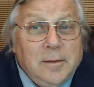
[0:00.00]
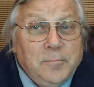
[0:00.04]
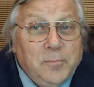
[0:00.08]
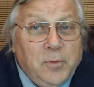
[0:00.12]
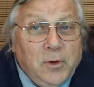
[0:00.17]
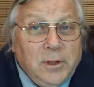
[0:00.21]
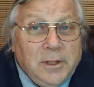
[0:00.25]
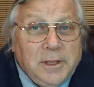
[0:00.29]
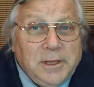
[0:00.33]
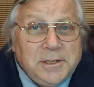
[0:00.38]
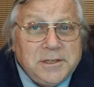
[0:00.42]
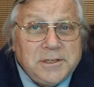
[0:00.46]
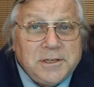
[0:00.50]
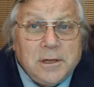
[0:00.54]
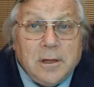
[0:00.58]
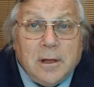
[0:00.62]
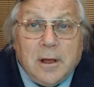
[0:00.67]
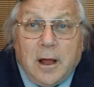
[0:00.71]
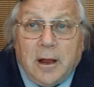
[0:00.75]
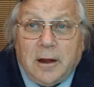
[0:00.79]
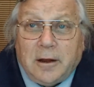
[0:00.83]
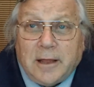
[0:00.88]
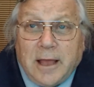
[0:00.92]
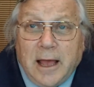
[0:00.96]
Bullies
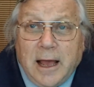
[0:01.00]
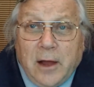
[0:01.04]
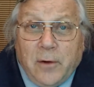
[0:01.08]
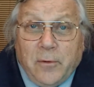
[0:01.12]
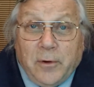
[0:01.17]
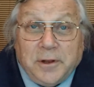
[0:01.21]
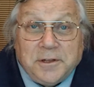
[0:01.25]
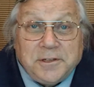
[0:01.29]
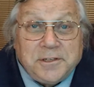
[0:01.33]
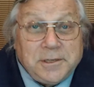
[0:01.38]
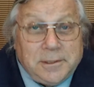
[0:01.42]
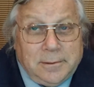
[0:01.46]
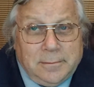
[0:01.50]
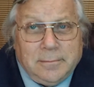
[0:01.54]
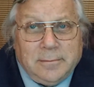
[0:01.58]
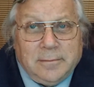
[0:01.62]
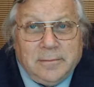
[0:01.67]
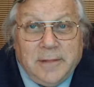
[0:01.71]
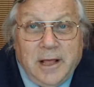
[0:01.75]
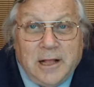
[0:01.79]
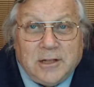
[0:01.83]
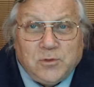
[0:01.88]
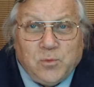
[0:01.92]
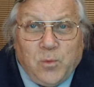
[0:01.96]
are cowards.
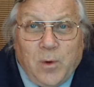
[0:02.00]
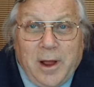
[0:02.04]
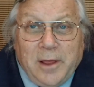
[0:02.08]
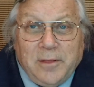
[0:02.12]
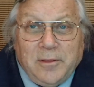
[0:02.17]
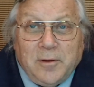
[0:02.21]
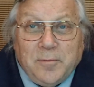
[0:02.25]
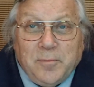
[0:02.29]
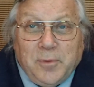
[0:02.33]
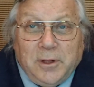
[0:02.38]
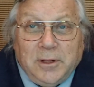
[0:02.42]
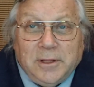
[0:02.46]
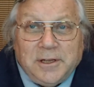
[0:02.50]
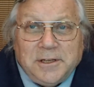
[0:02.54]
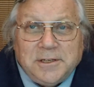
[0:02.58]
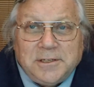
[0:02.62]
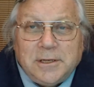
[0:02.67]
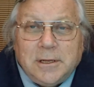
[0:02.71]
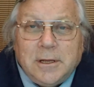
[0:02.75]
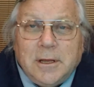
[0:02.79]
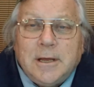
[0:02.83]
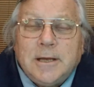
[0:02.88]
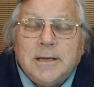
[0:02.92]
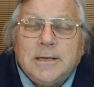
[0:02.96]
That's why they're
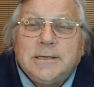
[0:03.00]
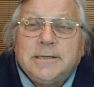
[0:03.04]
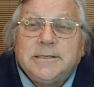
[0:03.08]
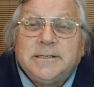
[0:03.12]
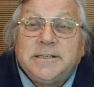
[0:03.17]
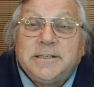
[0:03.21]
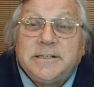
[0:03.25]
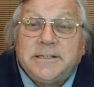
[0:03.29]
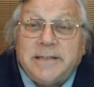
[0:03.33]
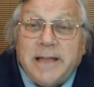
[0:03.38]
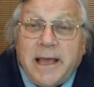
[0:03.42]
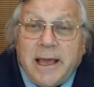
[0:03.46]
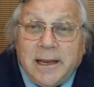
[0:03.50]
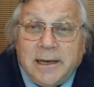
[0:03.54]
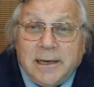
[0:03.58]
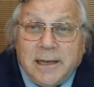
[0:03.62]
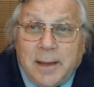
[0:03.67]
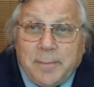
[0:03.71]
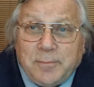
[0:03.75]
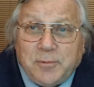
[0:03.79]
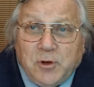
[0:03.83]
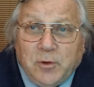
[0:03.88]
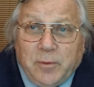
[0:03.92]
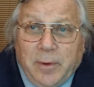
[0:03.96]
bullies. Stand
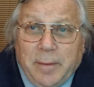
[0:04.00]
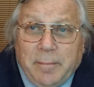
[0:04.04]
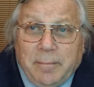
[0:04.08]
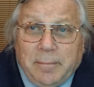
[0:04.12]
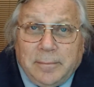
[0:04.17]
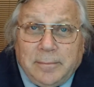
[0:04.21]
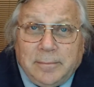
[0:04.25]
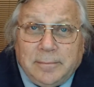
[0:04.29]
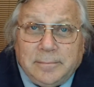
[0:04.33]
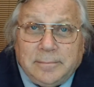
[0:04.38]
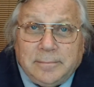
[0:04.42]
up to him.